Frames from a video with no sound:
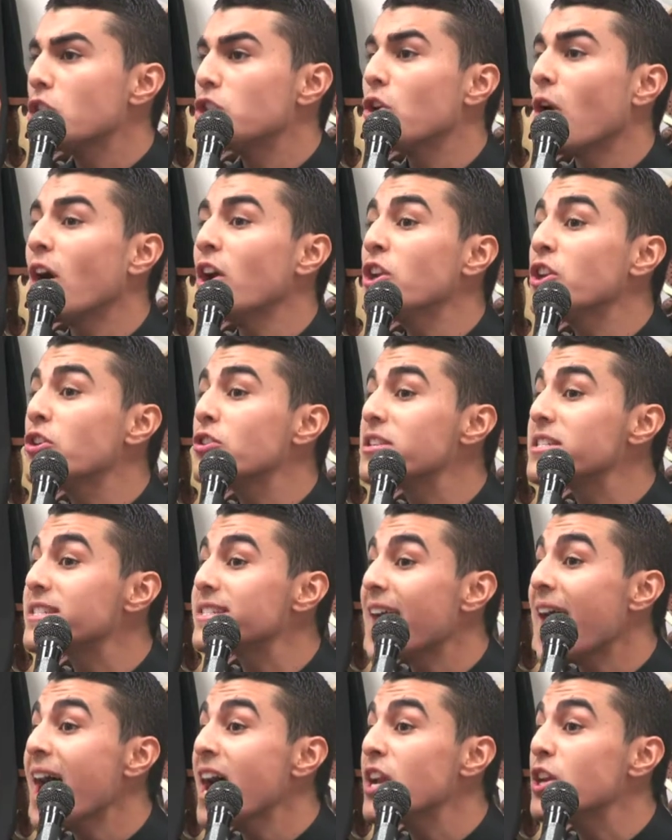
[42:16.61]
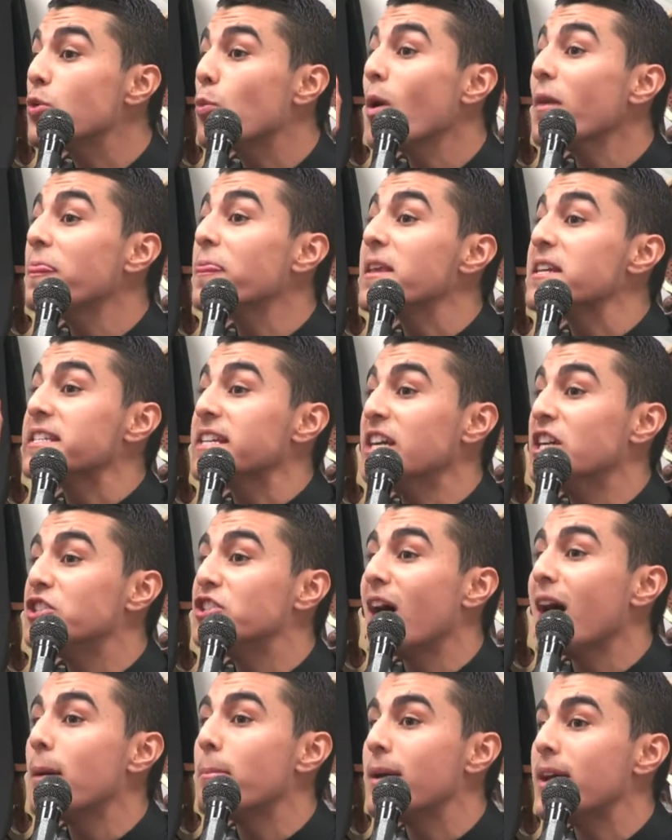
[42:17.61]
to understand what this
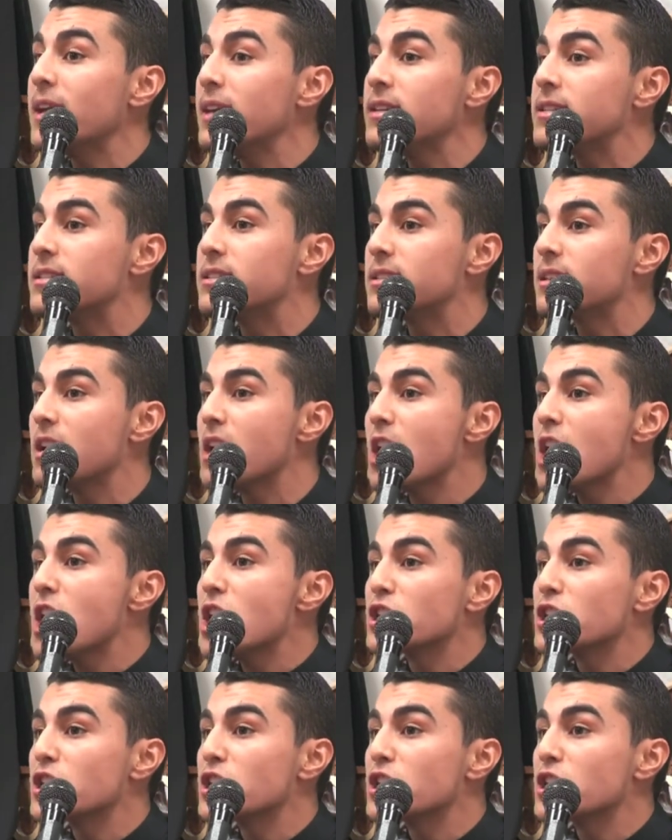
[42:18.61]
hijab is,